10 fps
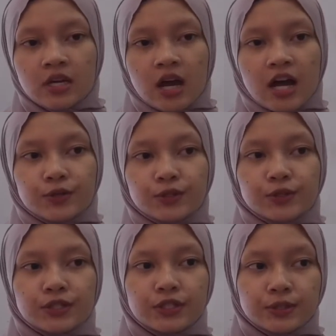how to
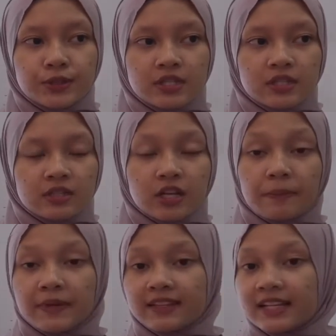use
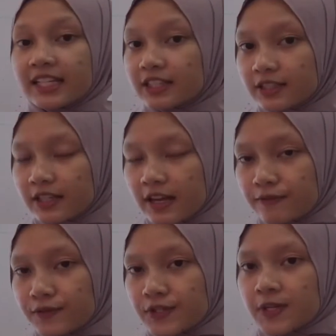capital letter and
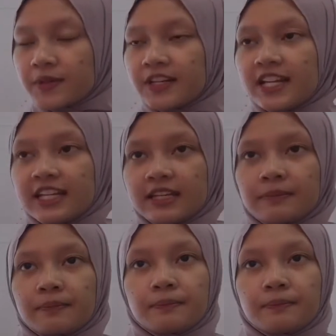full stop correctly.